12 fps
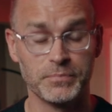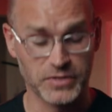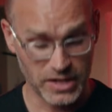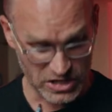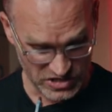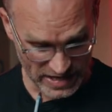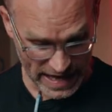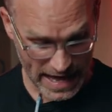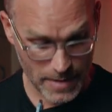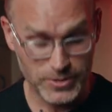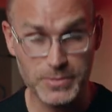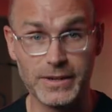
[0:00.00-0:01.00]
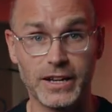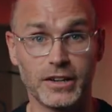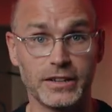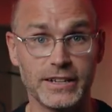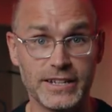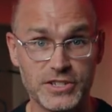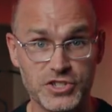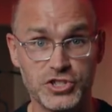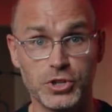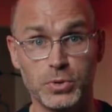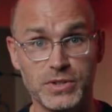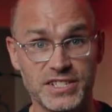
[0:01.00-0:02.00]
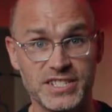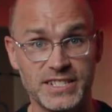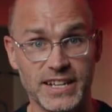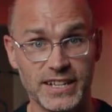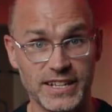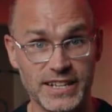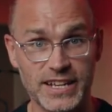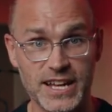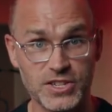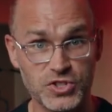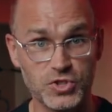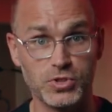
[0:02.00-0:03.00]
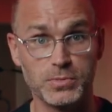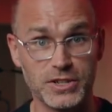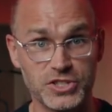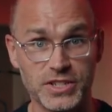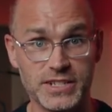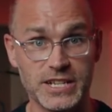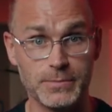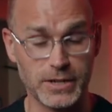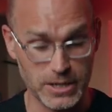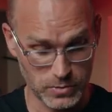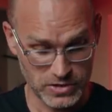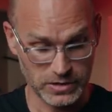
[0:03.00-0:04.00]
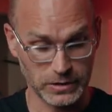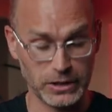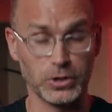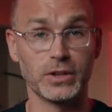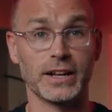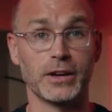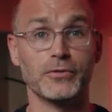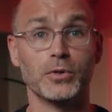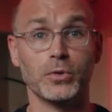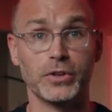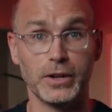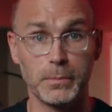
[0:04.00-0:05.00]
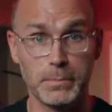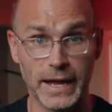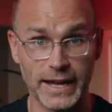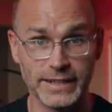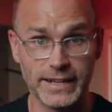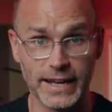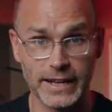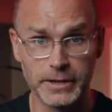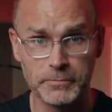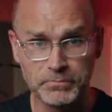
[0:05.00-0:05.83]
His abdomen area is so distended. He had so much edema, it was literally looked like a folded up pancake.